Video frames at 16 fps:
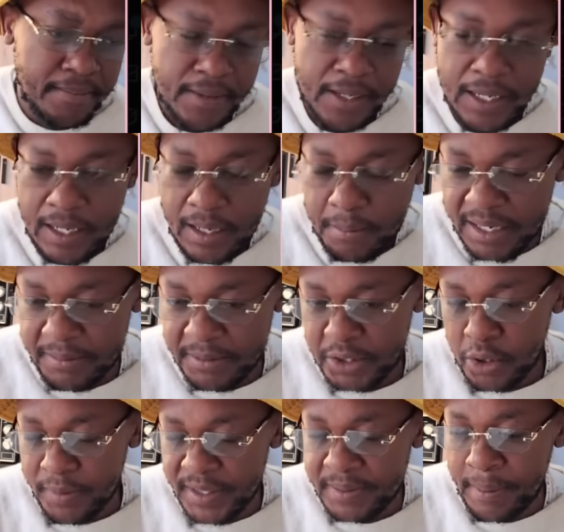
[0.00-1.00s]
My name is
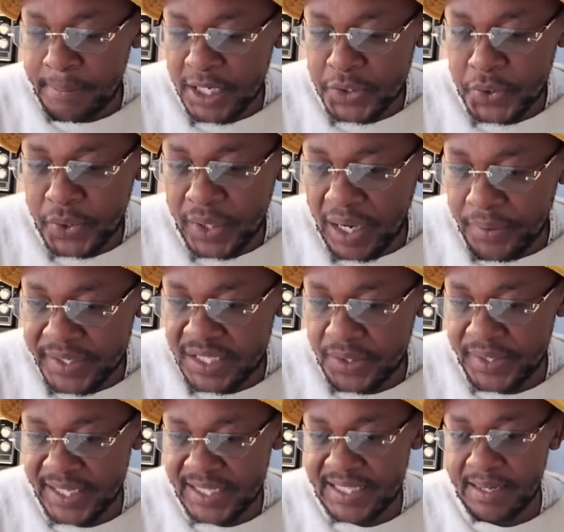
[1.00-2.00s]
Thomas Mabaso. I will see you
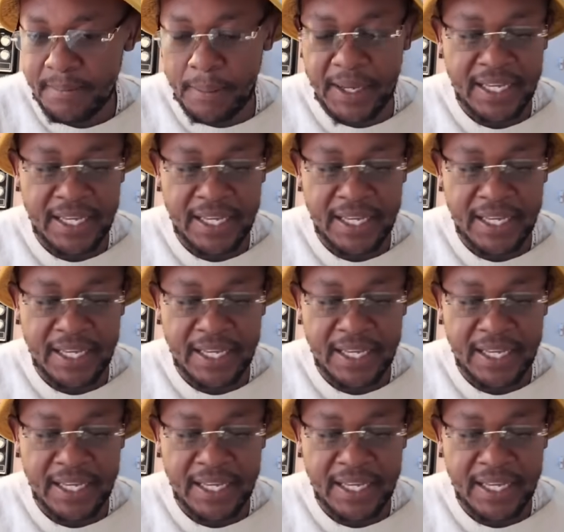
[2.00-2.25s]
next time. Bye-bye.